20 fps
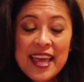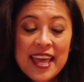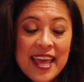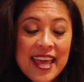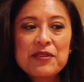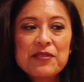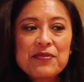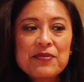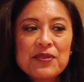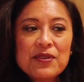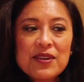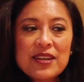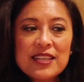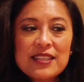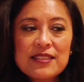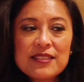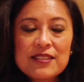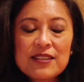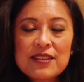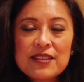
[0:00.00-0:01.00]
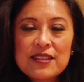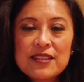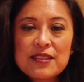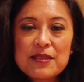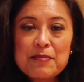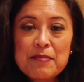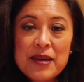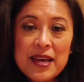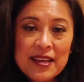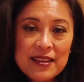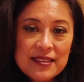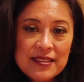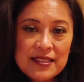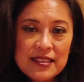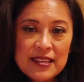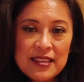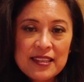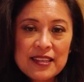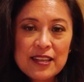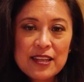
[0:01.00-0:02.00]
And before I started the
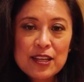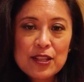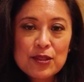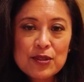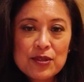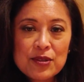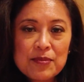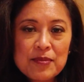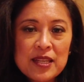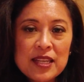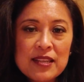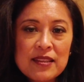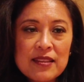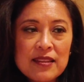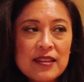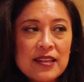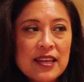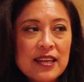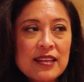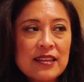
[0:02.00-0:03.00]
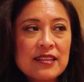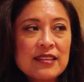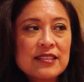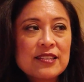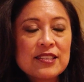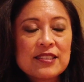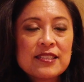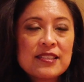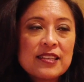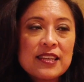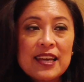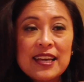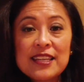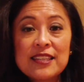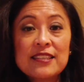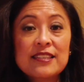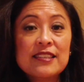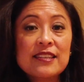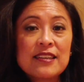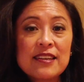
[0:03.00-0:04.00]
magazine Illumine and just the
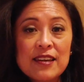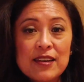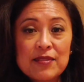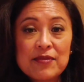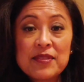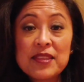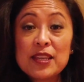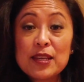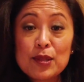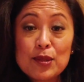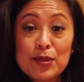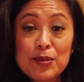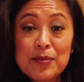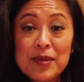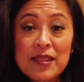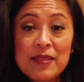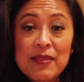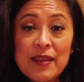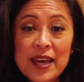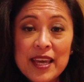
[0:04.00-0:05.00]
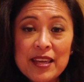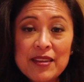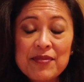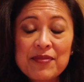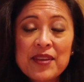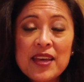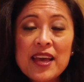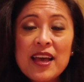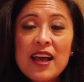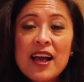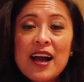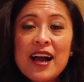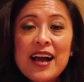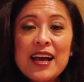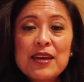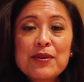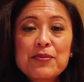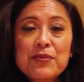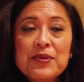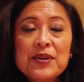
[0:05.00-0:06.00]
idea of the Illumine life,
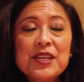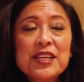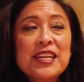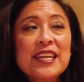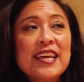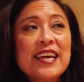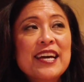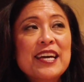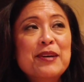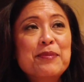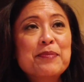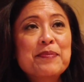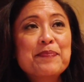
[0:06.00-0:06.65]
I would